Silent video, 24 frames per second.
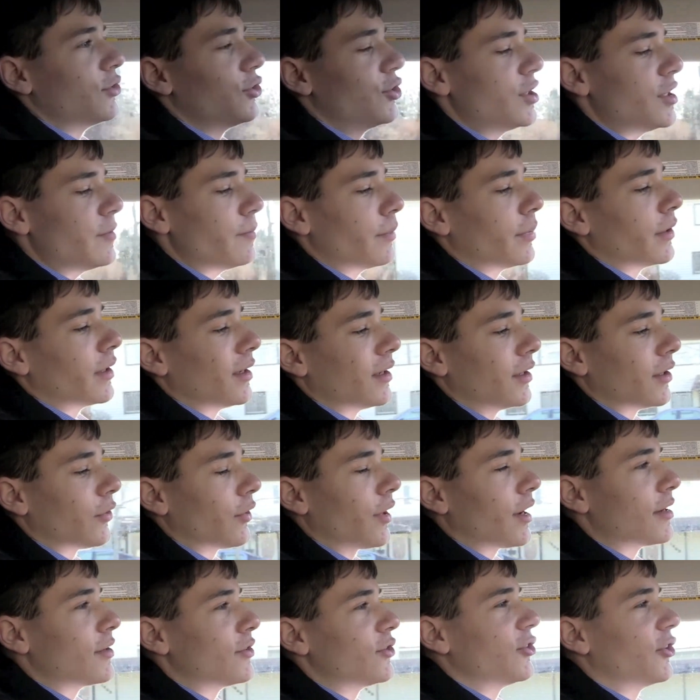Jeep
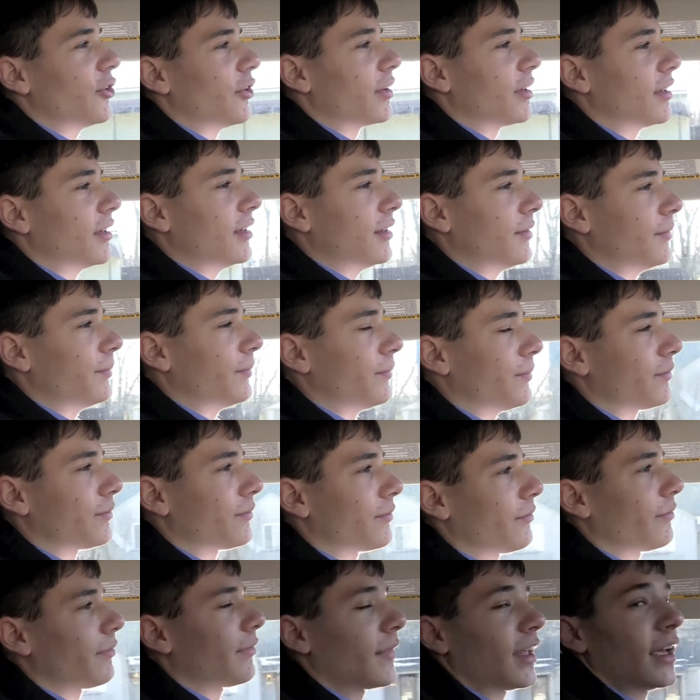Grand Cherokee
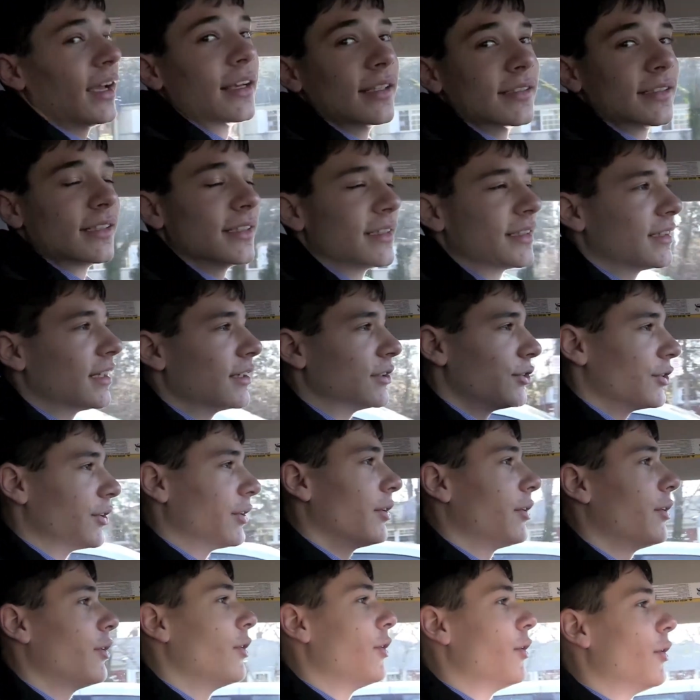has just such a
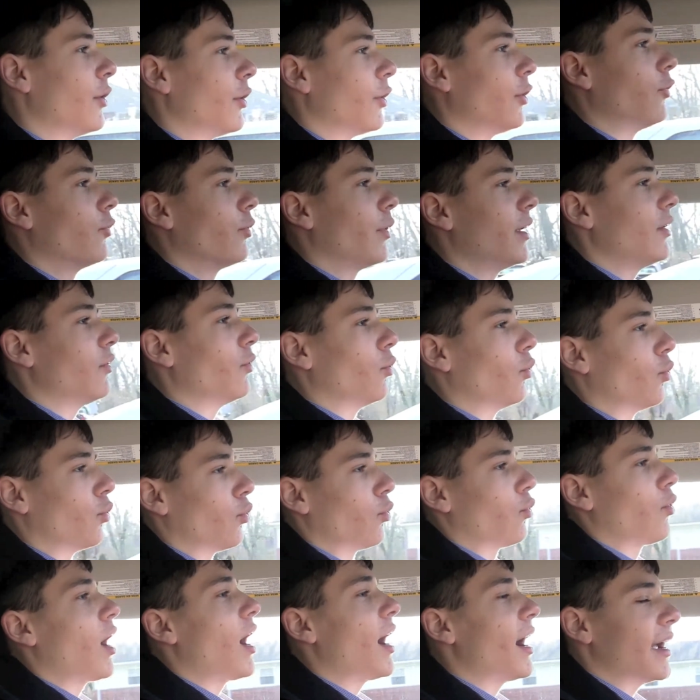great
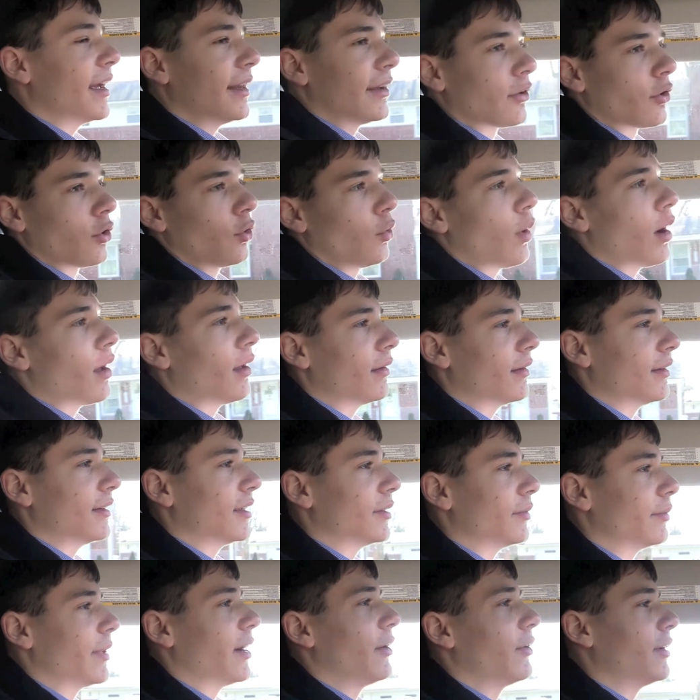ride quality
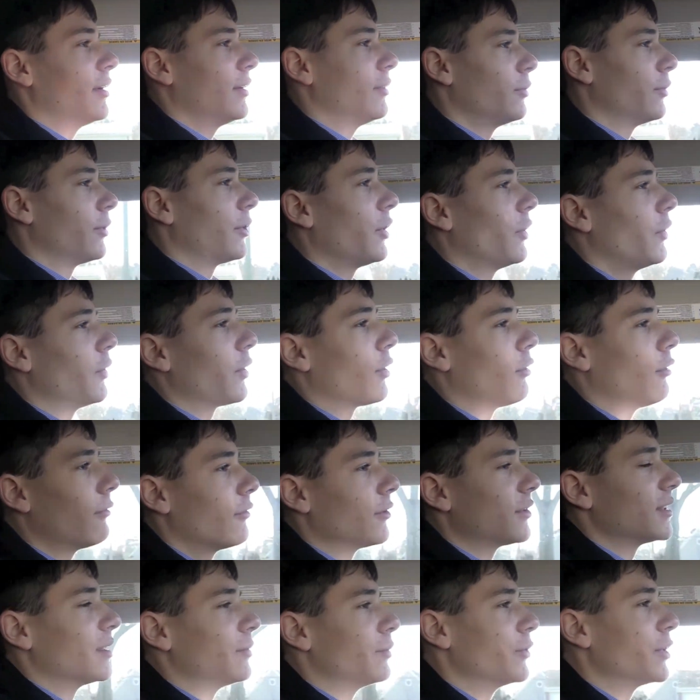about it. We're going
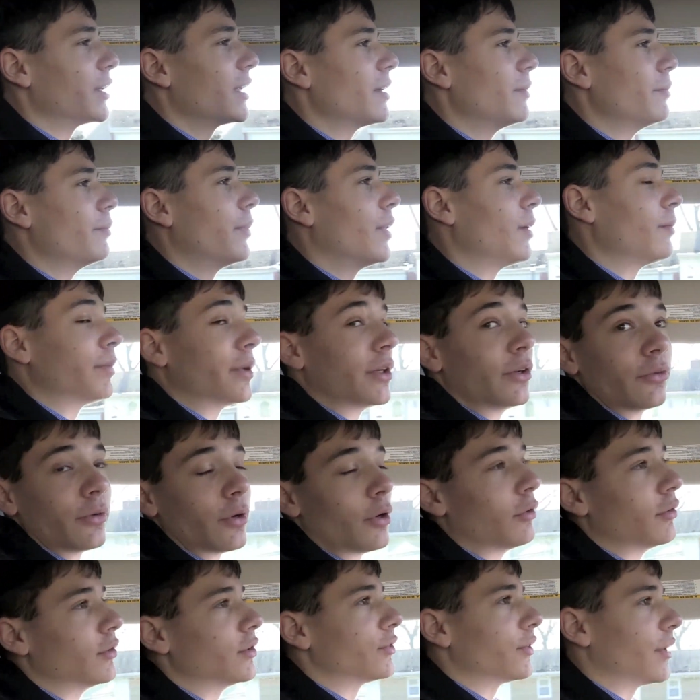over some really bumpy
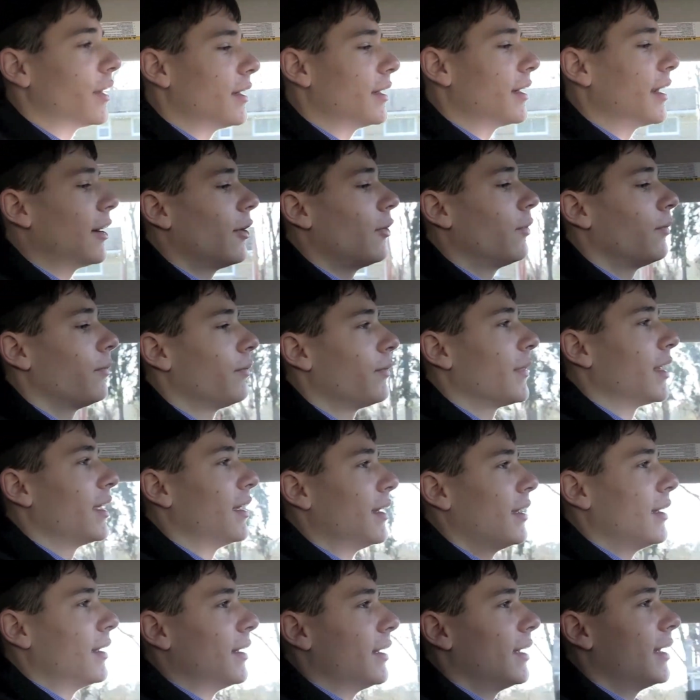roads right now,
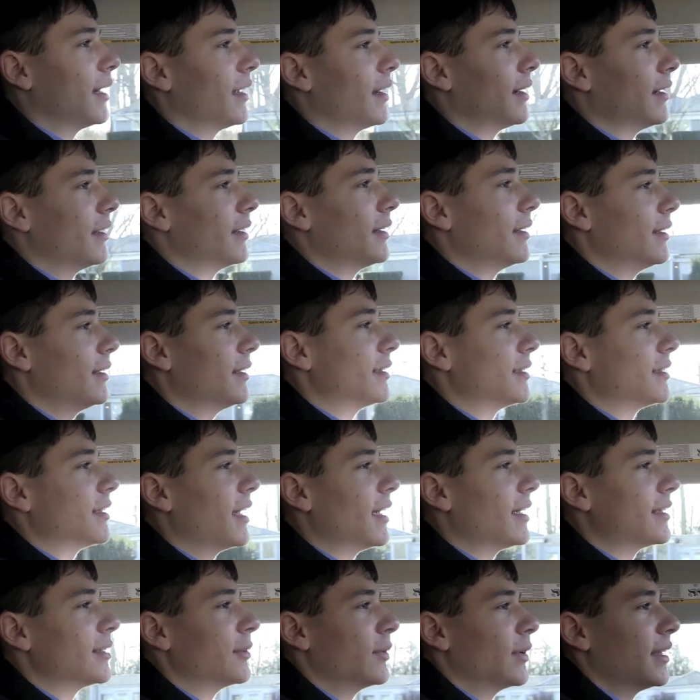and it just
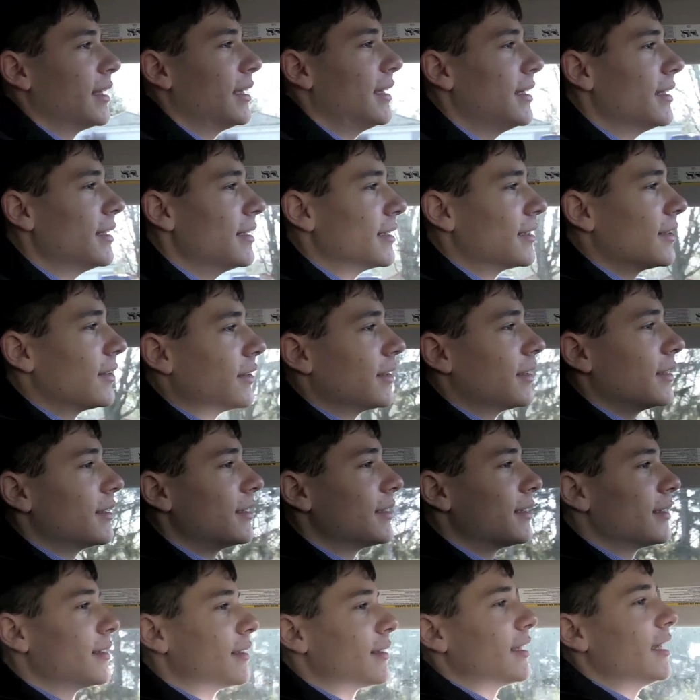takes it with ease. It
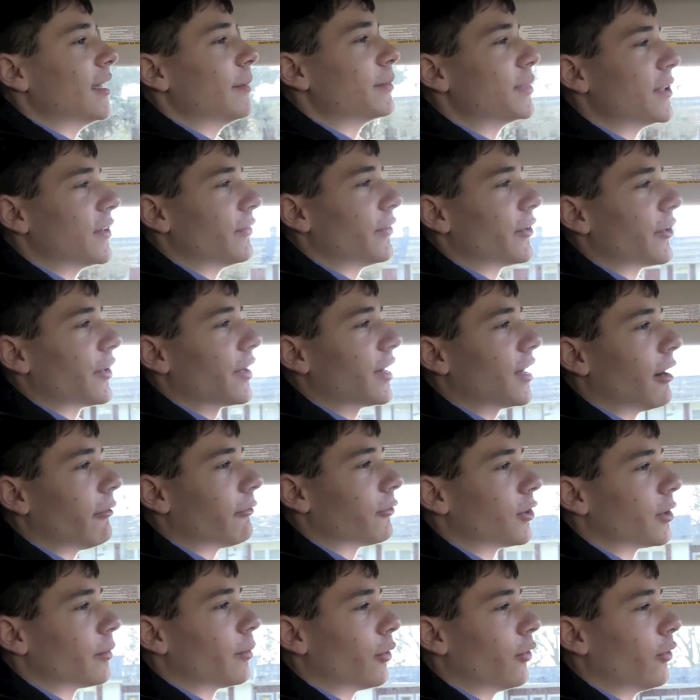keeps it very
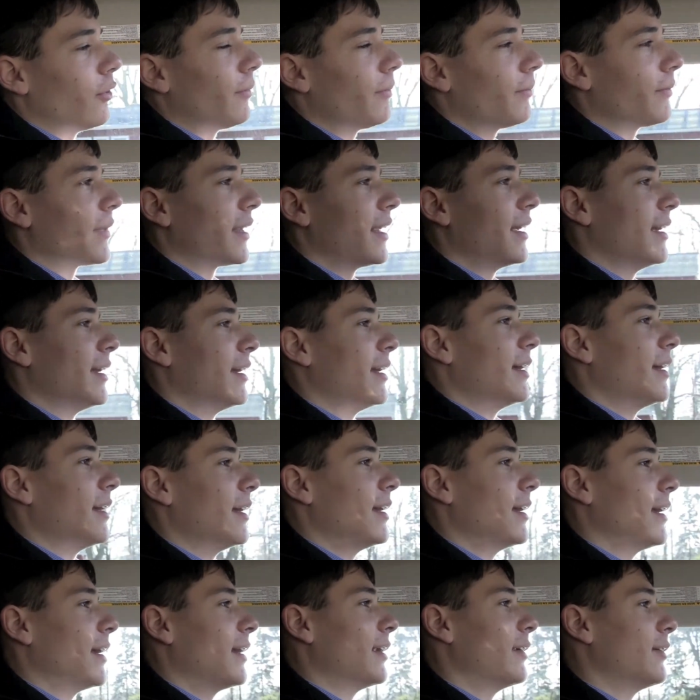comfortable
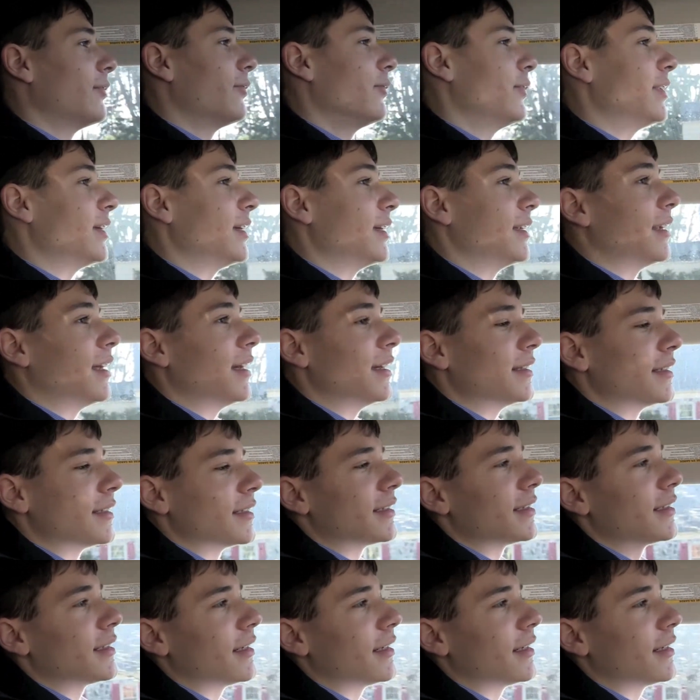and really nice,